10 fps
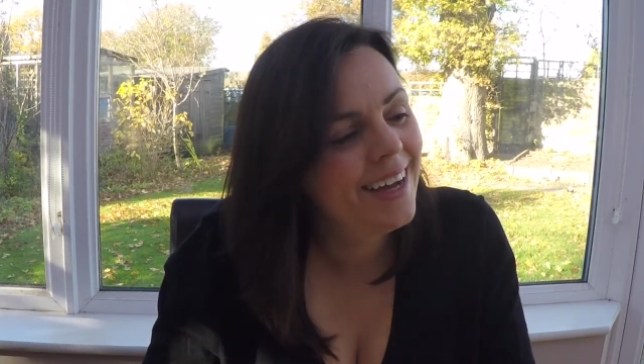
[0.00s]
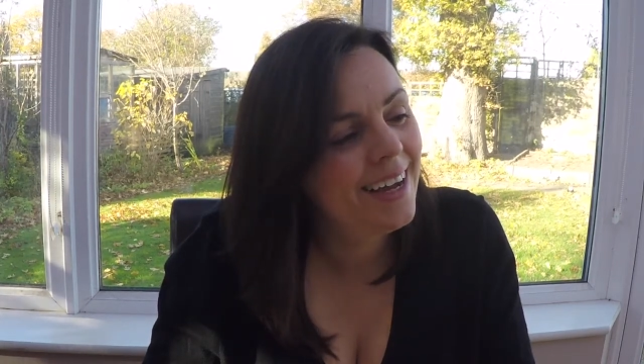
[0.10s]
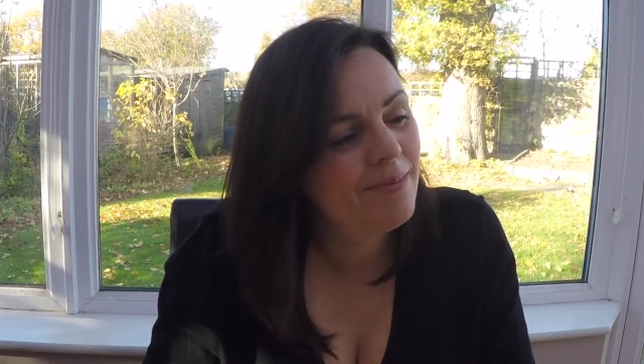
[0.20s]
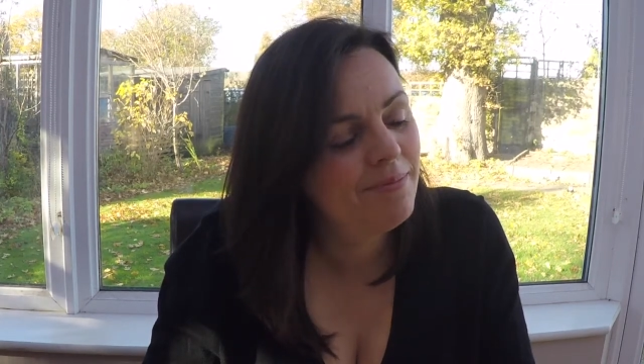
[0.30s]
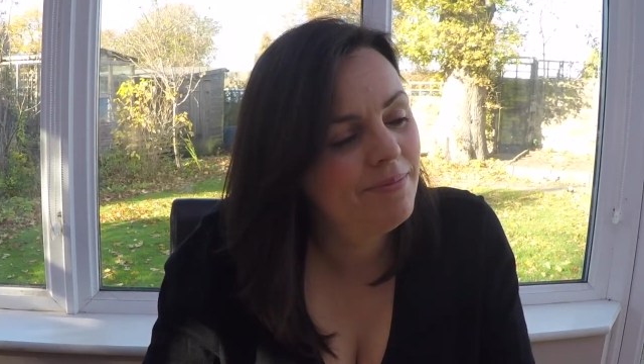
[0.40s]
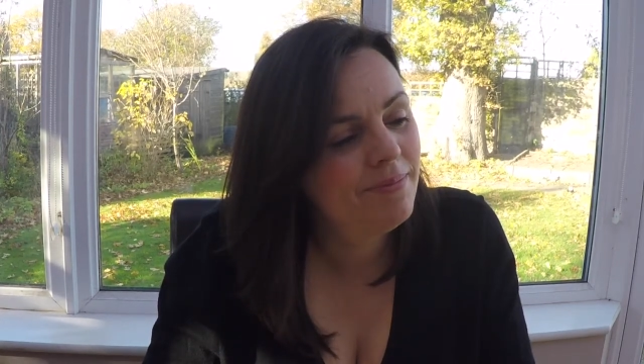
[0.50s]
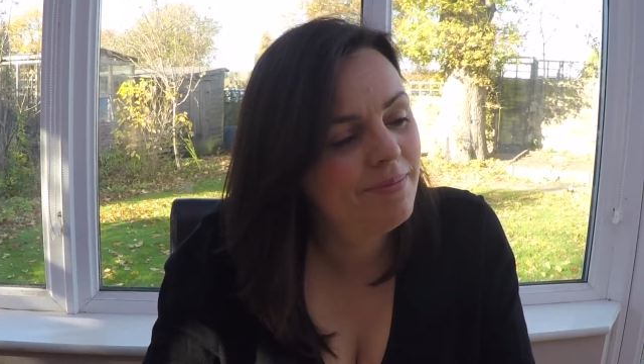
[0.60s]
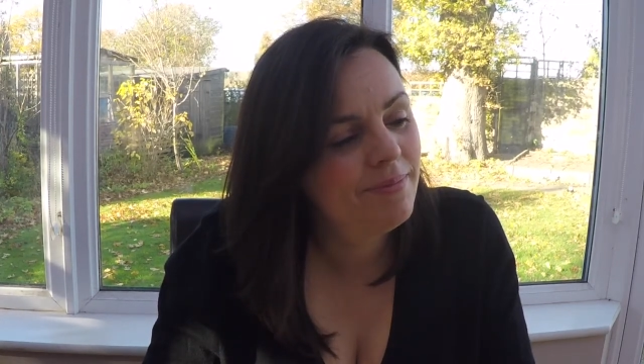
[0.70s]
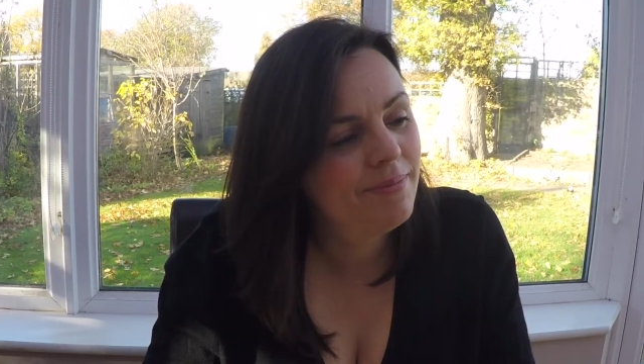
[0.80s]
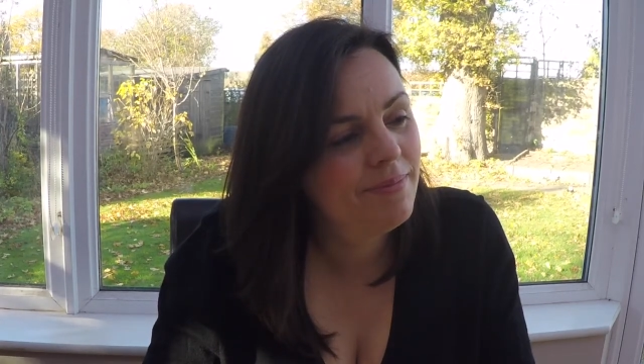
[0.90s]
Um,
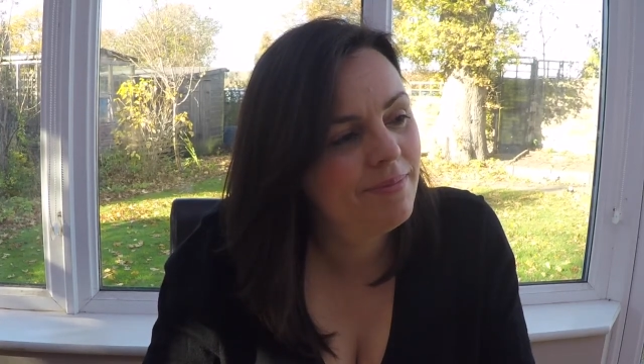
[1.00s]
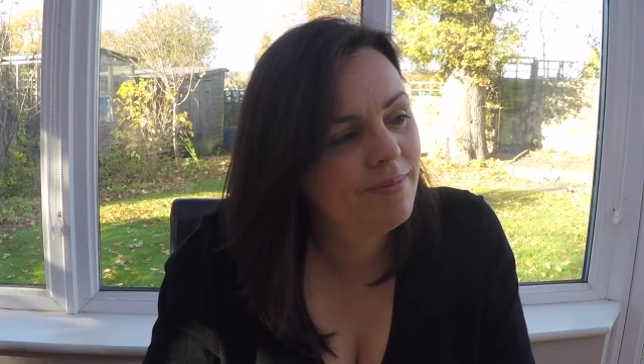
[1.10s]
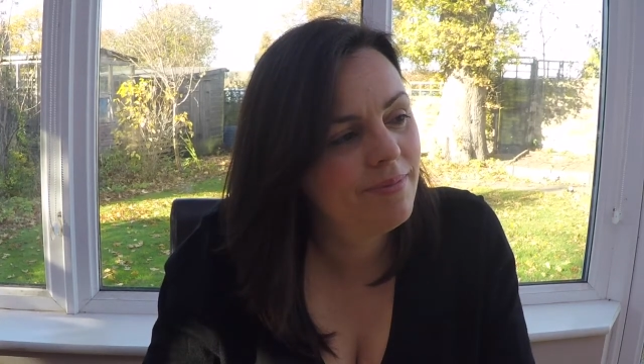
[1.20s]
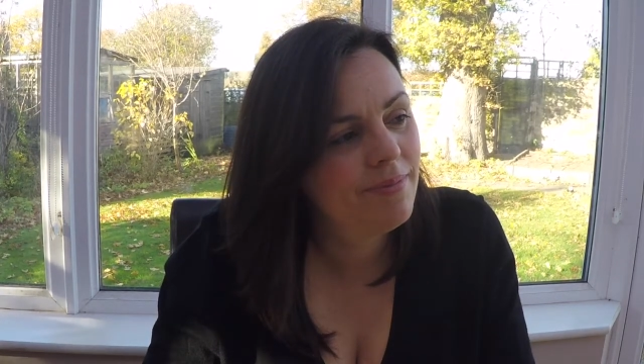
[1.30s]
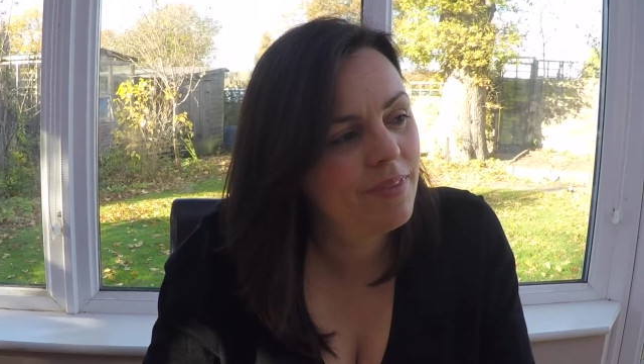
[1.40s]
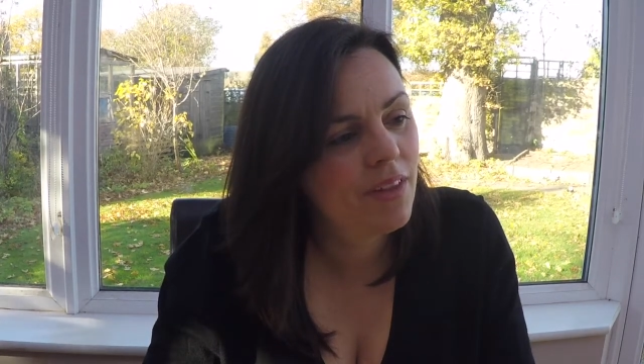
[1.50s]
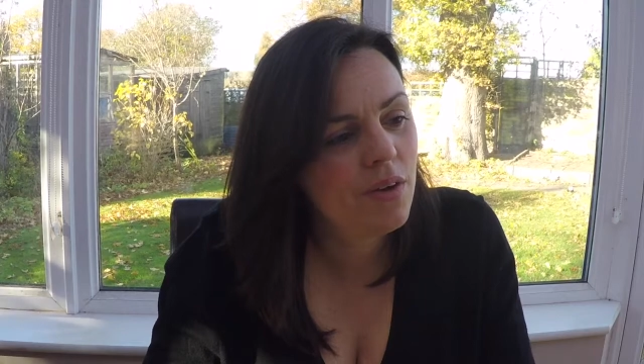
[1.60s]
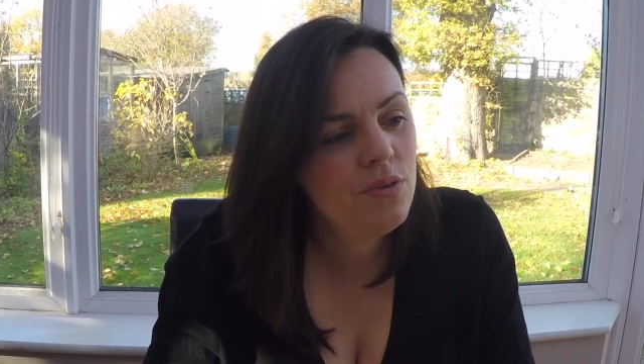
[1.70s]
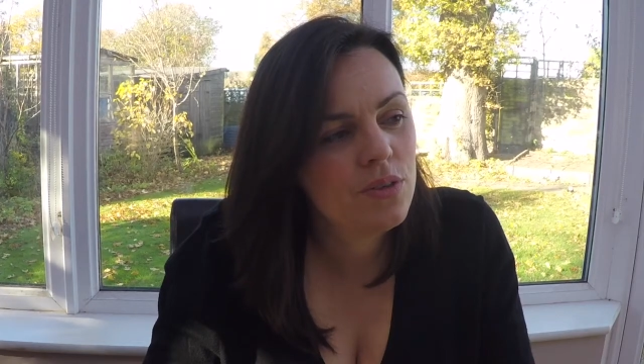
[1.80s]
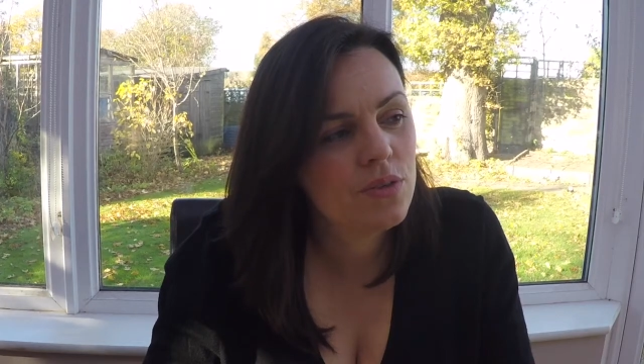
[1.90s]

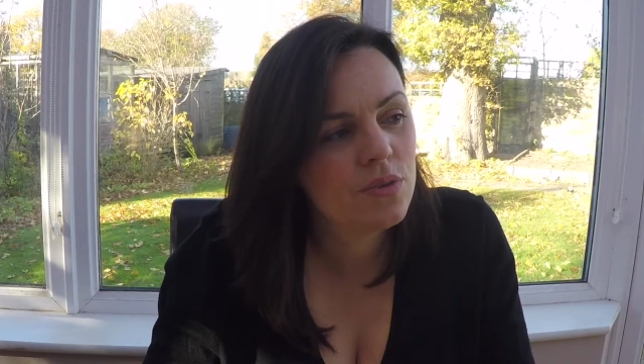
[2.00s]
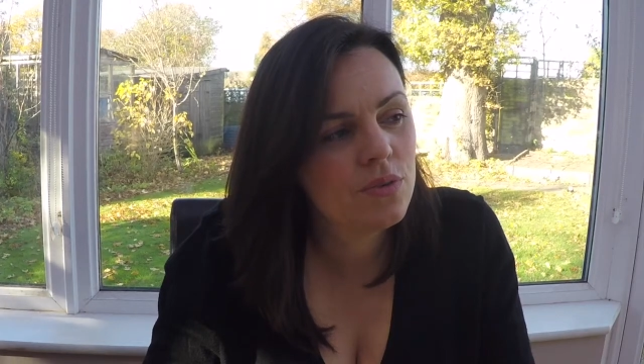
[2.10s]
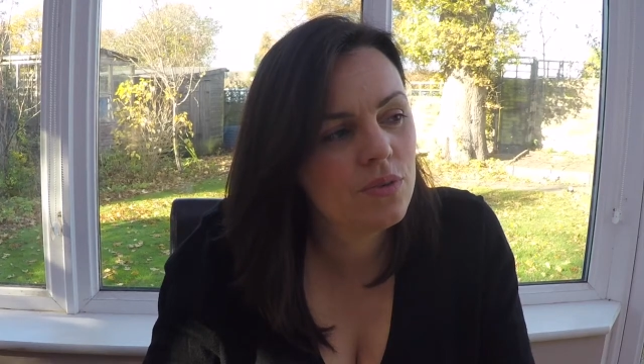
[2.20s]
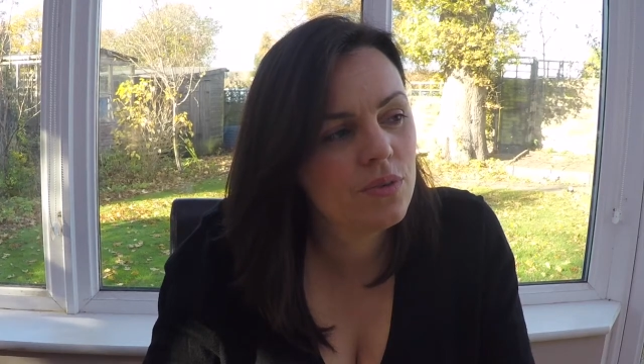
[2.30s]
those